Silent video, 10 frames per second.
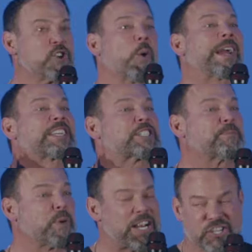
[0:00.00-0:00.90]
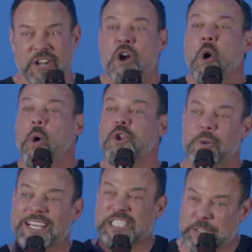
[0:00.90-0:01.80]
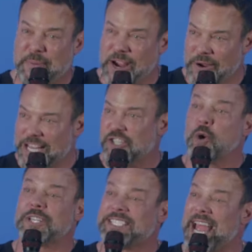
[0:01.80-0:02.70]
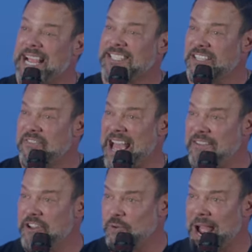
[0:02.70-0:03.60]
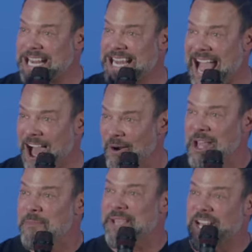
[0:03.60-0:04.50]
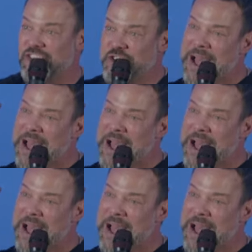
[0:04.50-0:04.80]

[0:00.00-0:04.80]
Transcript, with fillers: your expression or your experience, your taste of heaven right now, because you